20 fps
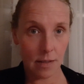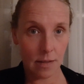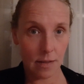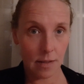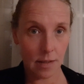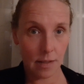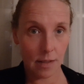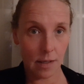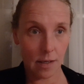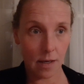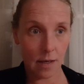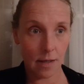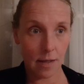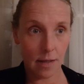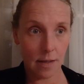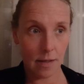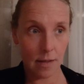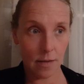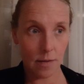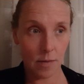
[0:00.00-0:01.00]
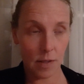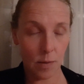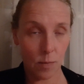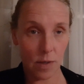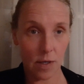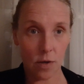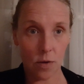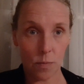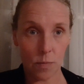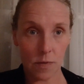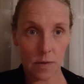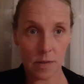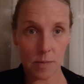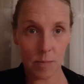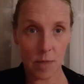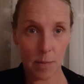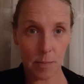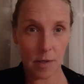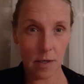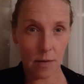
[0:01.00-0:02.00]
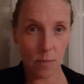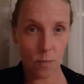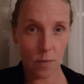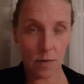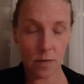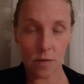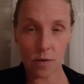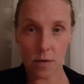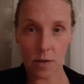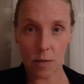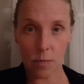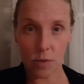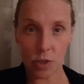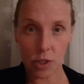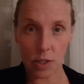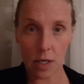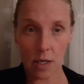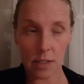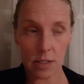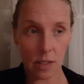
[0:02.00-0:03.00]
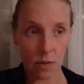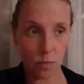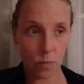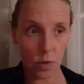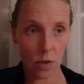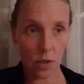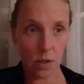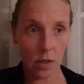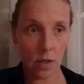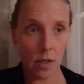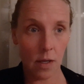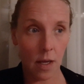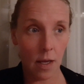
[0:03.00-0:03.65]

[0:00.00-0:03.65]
He went home with his mama at 1:30 when she got done work.